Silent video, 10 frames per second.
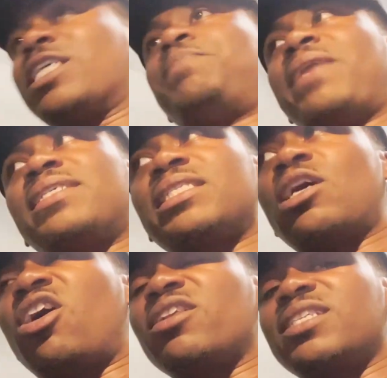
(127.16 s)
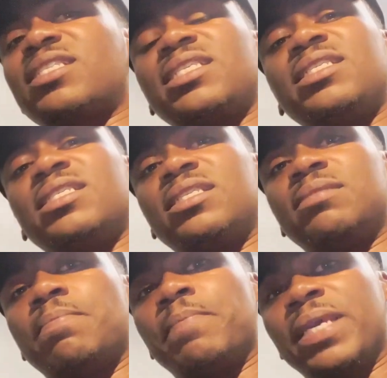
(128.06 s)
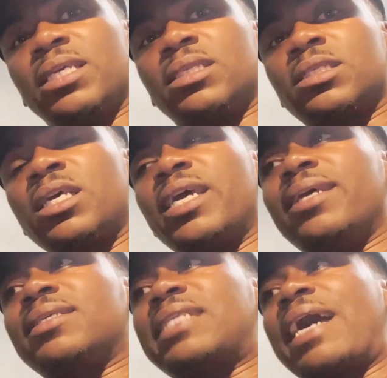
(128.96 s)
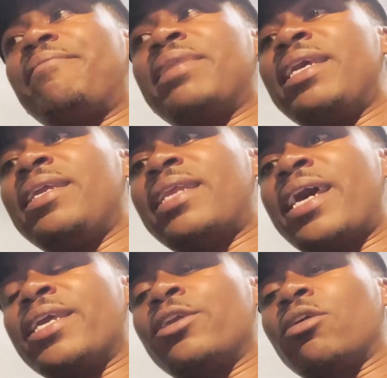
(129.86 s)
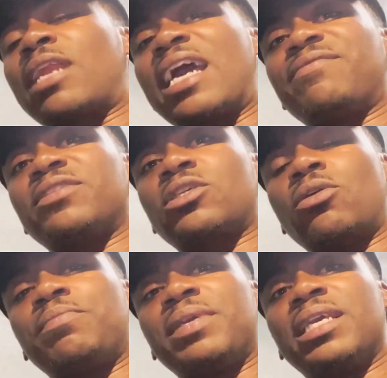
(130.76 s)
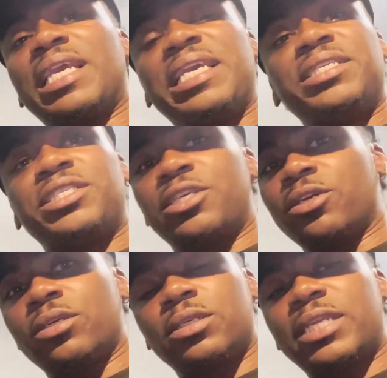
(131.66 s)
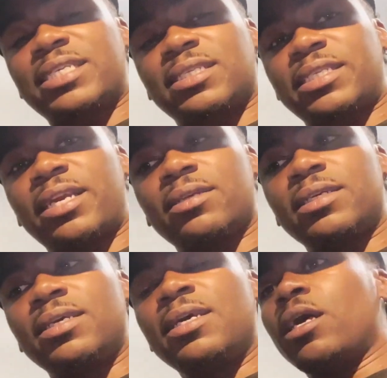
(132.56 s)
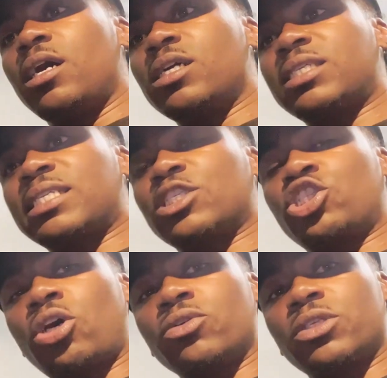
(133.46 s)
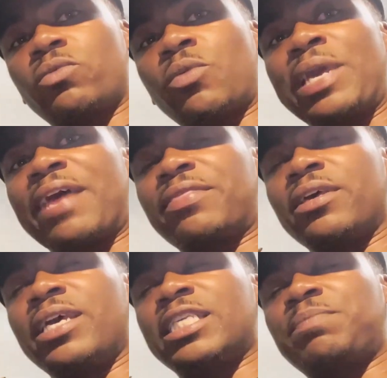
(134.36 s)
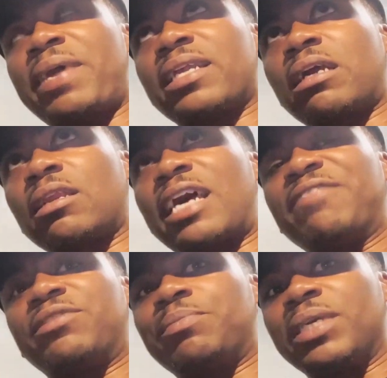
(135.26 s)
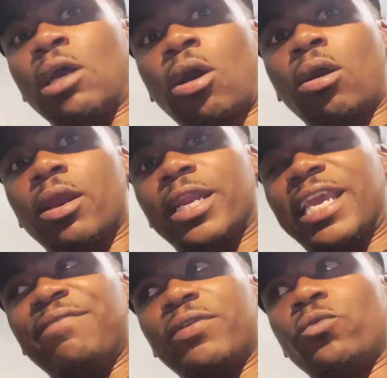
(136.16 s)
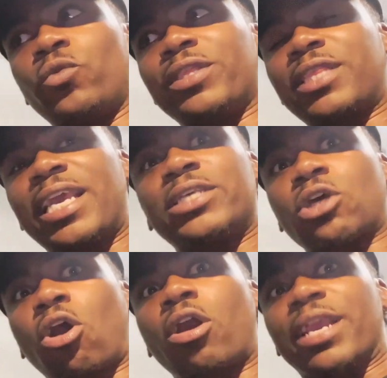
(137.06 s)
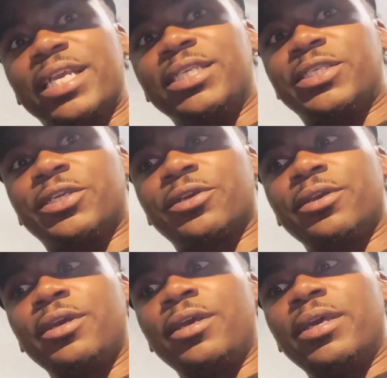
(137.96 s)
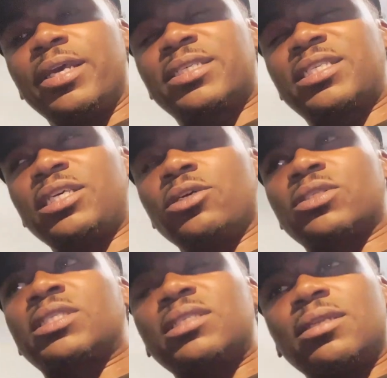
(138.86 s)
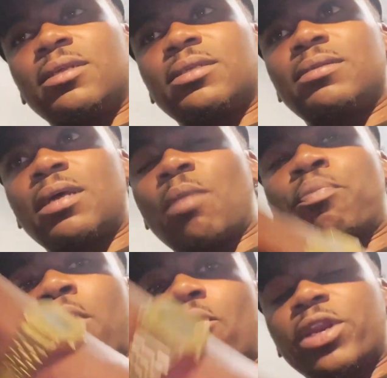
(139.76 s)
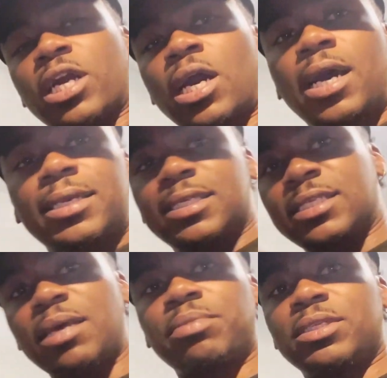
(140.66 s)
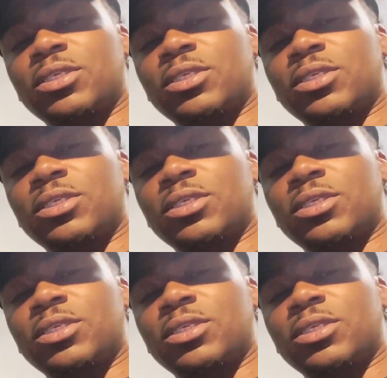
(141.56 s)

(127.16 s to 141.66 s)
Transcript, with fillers: That's basically all this season means. It does not mean that your life is going to be easier necessarily. Us as a chosen one, we have to expect our life to be hard. Even when things are easier, it's still a pro and a con or something.